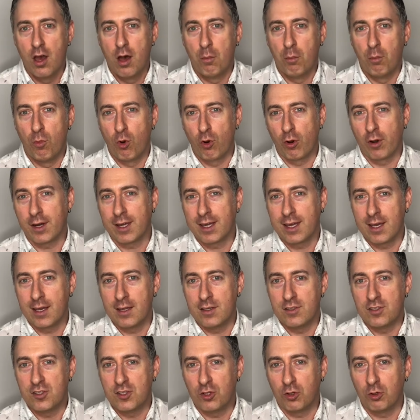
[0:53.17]
more
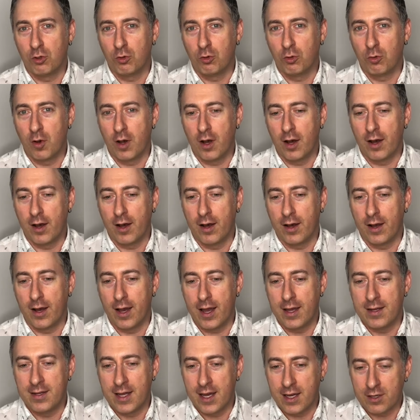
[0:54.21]
akin to
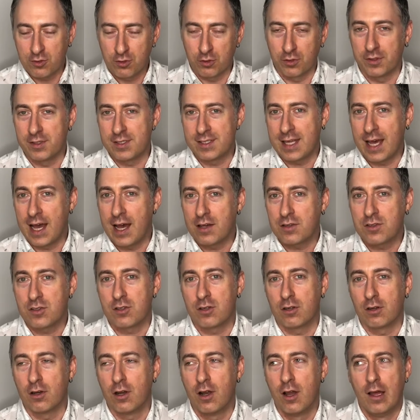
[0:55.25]
a natural
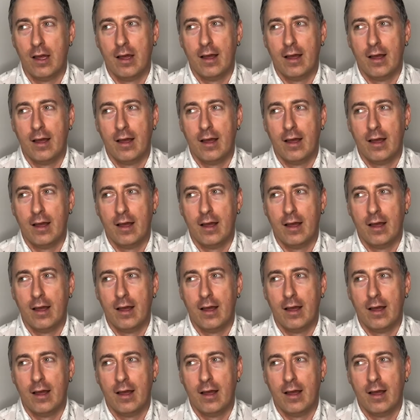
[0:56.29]
disaster.